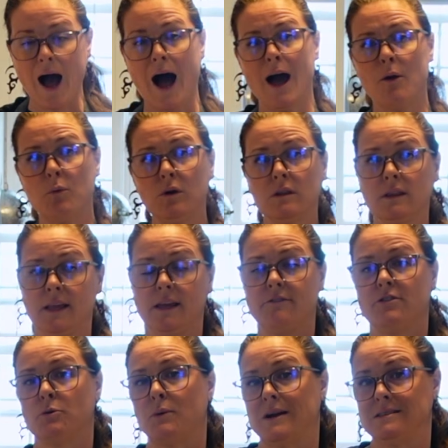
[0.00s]
I will
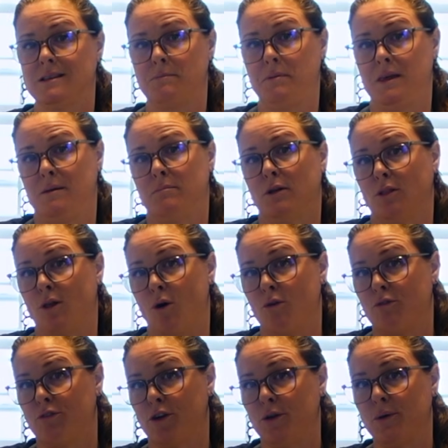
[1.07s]
leave the recipe
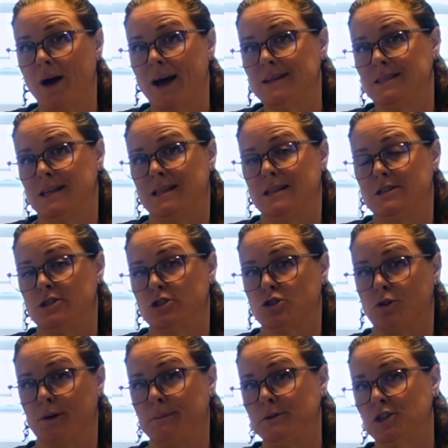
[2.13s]
below for you guys in the
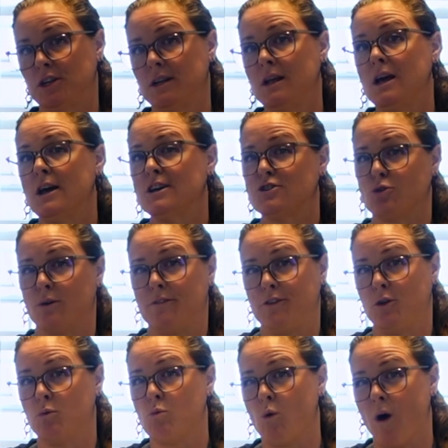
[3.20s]
description. So
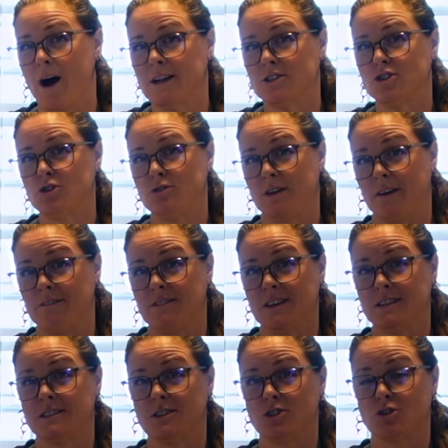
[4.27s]
if you want to give
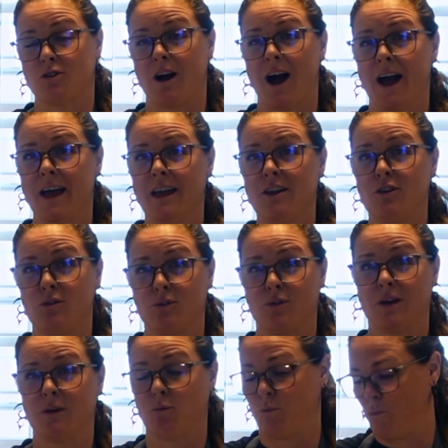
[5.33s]
this a try, you
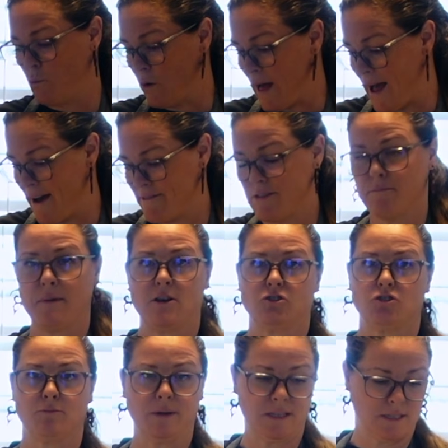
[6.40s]
will have the
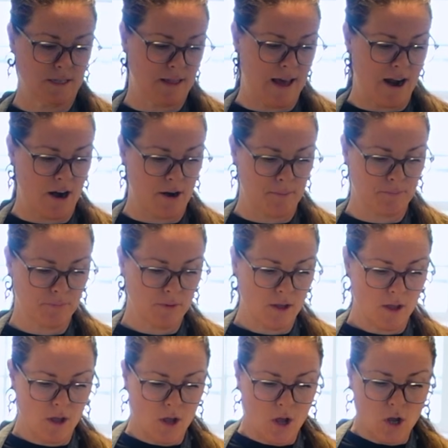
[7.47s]
measurements there.
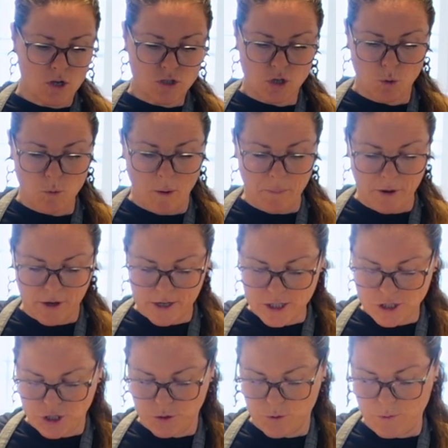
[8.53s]
So what we're
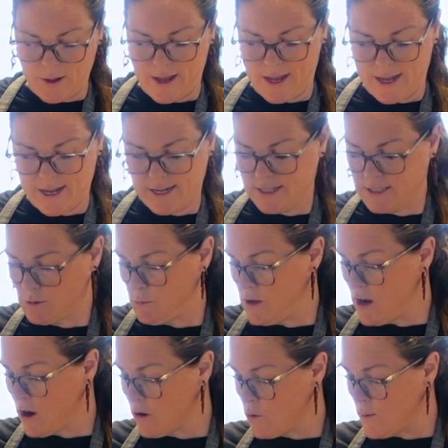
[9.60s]
gonna do is
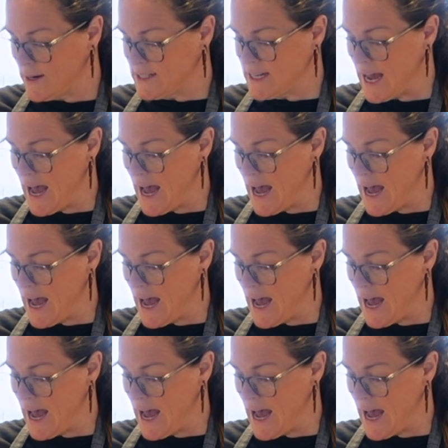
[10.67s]
we are going to